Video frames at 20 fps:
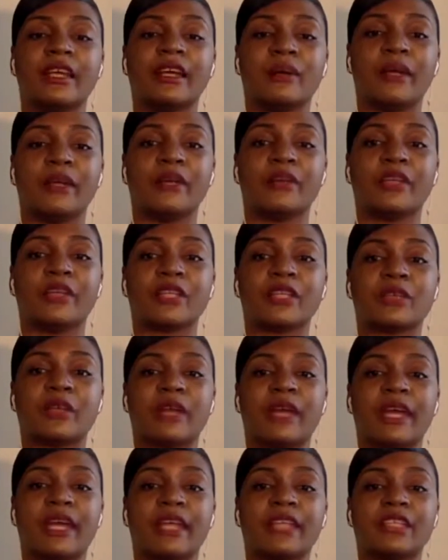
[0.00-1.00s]
I know that's what I
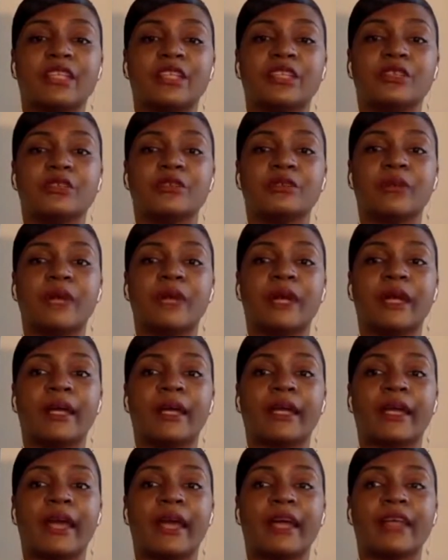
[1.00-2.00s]
had to do.
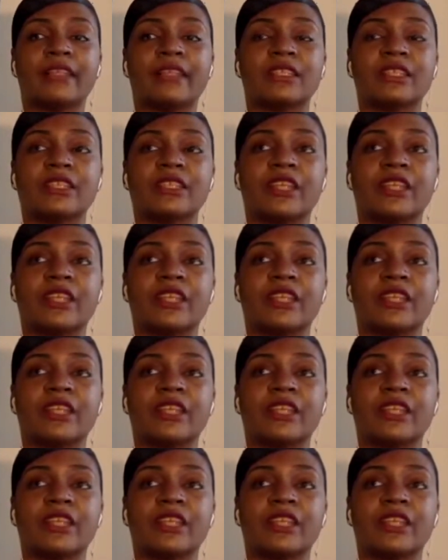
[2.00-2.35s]
I got into